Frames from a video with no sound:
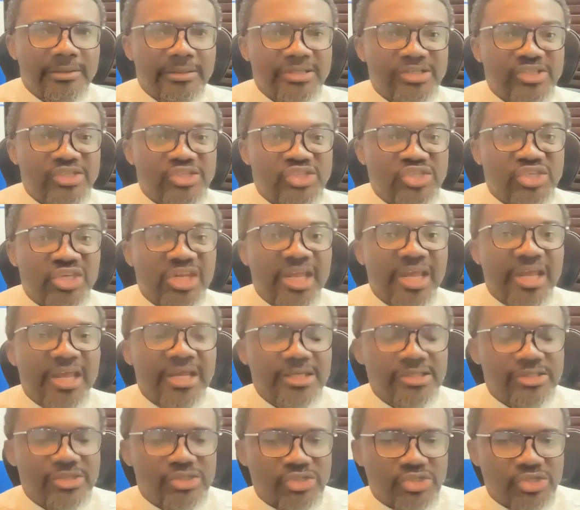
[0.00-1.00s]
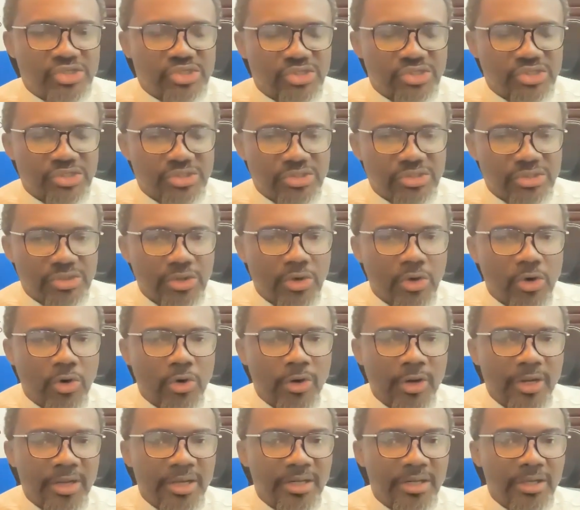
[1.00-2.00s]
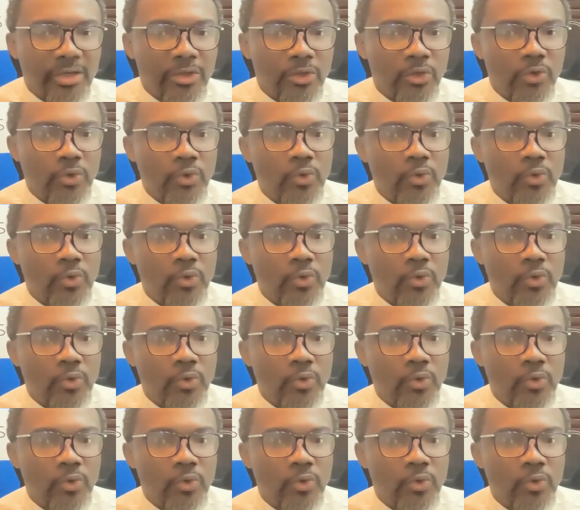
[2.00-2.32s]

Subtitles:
sketch or a